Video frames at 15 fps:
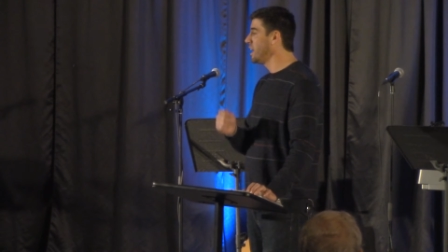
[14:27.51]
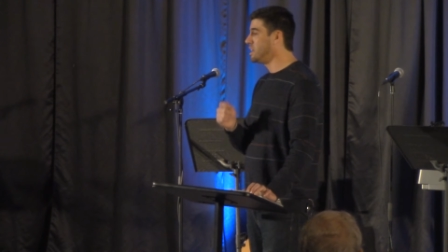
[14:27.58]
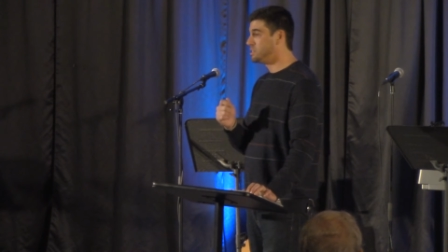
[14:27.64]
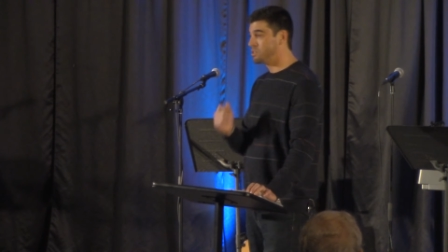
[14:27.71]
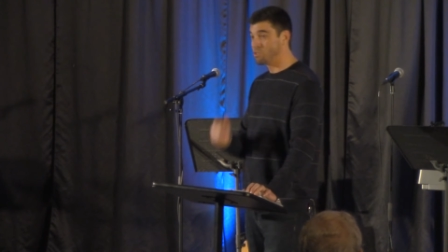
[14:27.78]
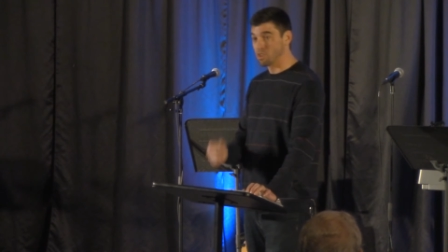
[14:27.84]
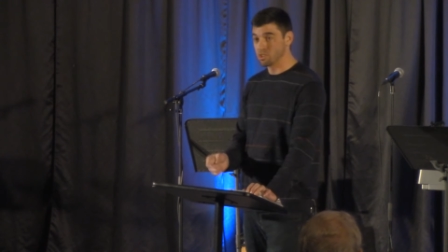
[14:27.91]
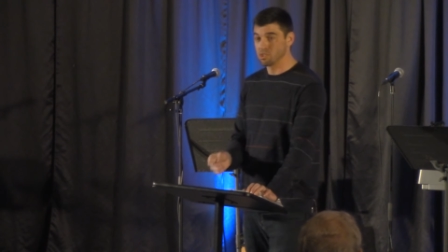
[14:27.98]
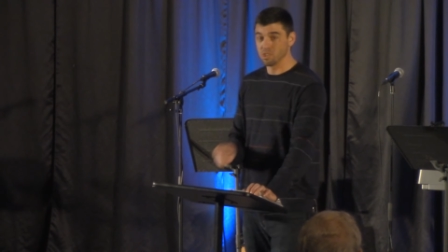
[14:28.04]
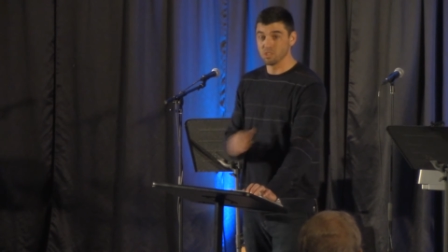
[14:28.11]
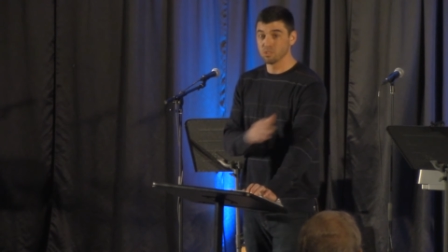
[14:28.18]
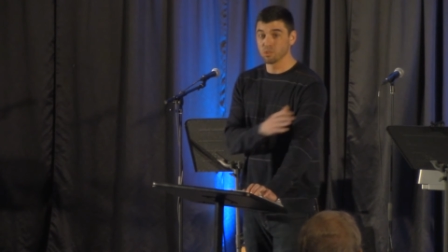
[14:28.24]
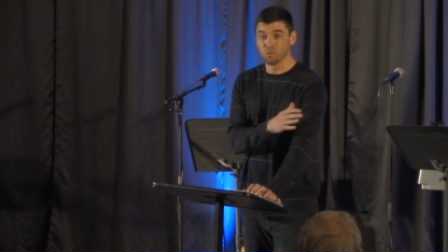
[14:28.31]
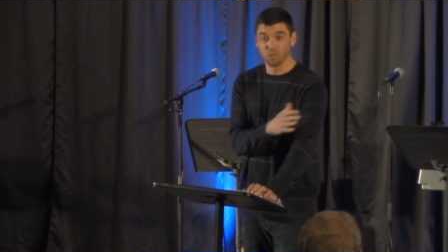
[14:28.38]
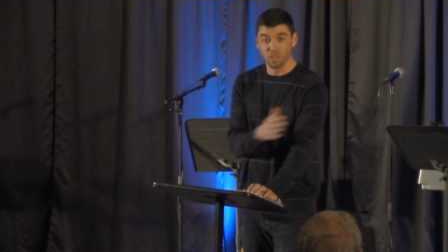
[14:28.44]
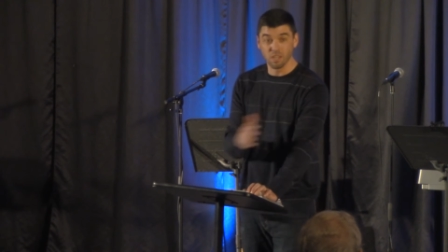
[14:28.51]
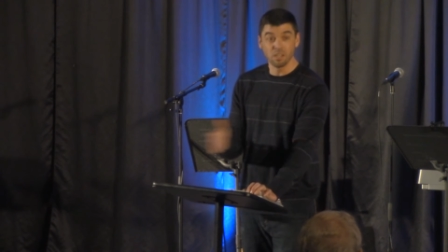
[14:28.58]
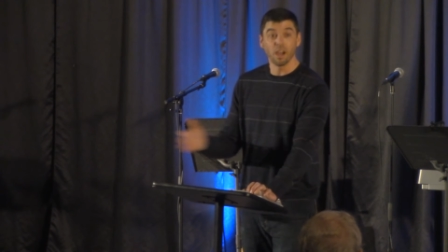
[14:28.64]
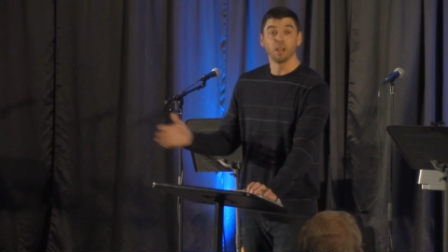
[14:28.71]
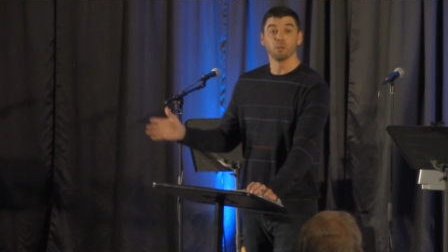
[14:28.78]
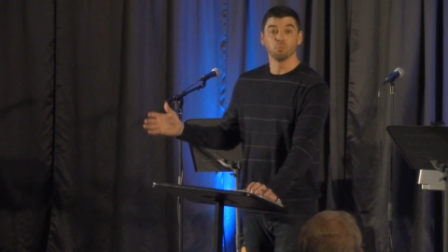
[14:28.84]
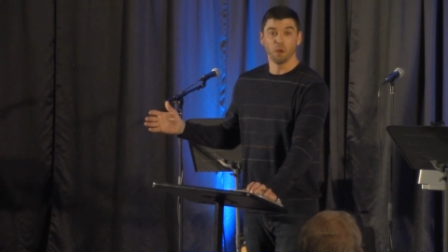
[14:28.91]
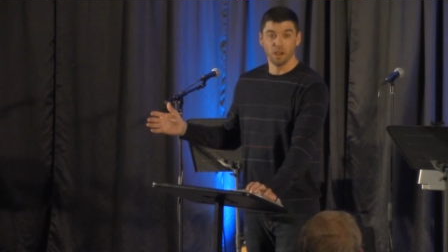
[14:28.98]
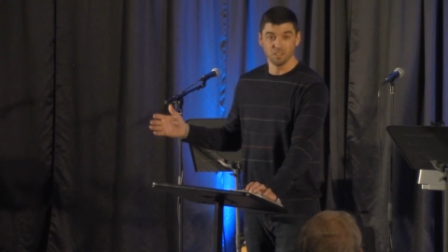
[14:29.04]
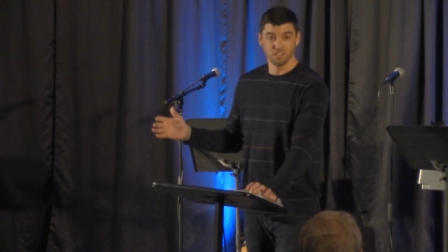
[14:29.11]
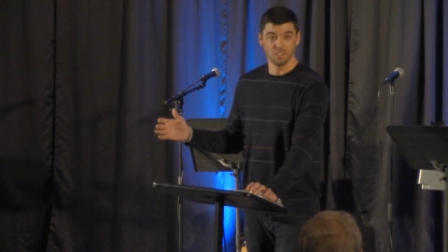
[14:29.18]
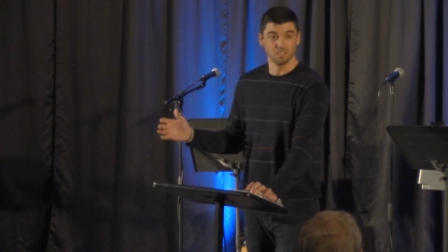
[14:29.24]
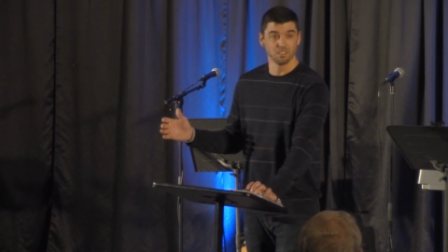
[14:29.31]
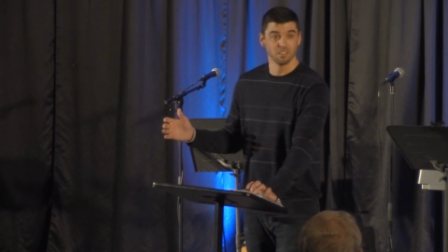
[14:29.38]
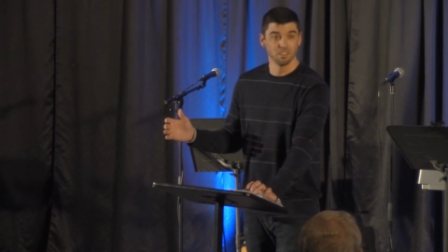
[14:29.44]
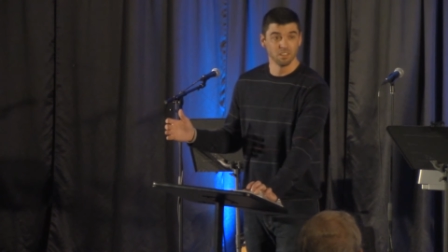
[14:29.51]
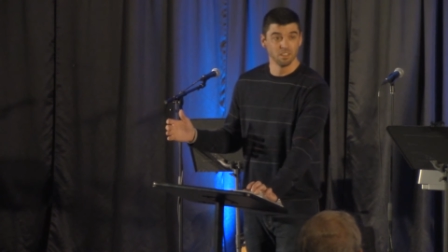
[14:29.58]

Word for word: as Christians through the entire process.